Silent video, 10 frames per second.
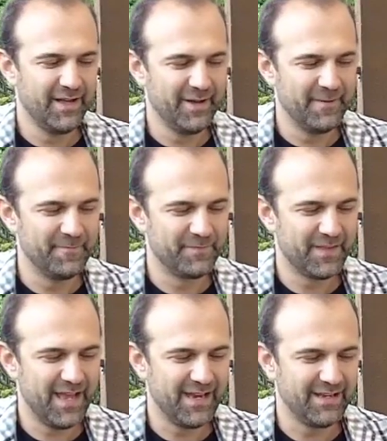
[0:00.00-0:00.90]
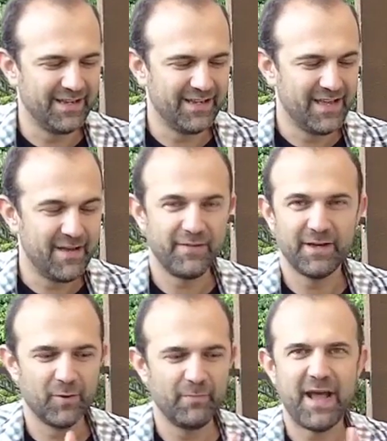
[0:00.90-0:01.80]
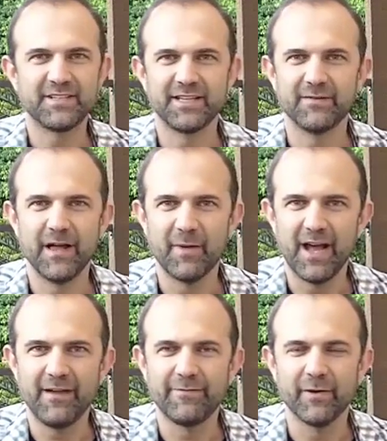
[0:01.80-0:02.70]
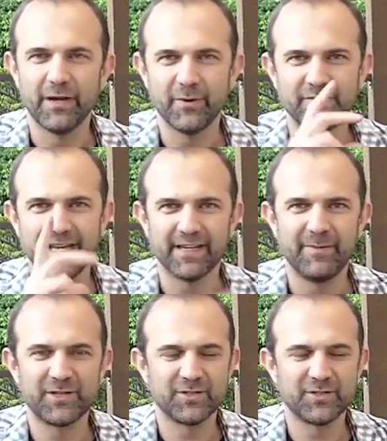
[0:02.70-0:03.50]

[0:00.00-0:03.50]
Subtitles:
If they weren't passing around my iPhone, I would have taken a